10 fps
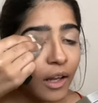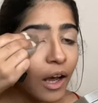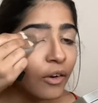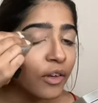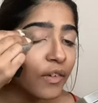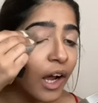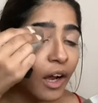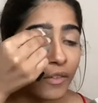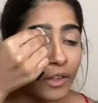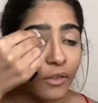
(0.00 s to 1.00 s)
I don't even
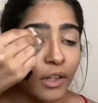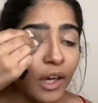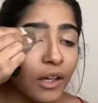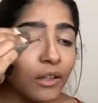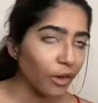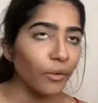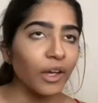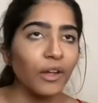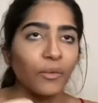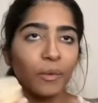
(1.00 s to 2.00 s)
have to do that. Go
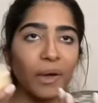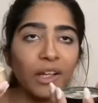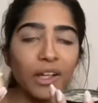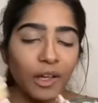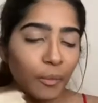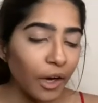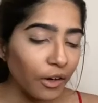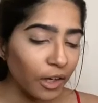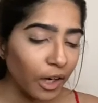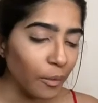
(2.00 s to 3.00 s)
in with my setting
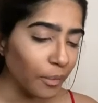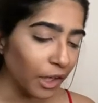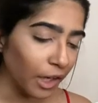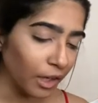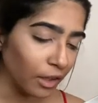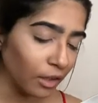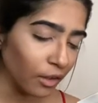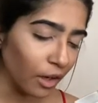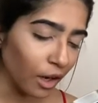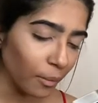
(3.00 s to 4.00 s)
powder and banana.
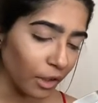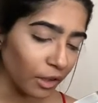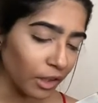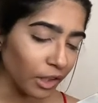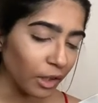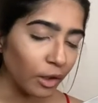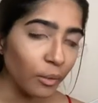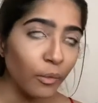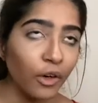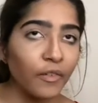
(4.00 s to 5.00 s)
I'm gonna, this is the
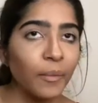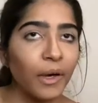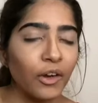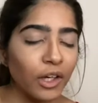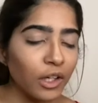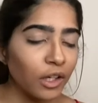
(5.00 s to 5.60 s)
Morphe powder.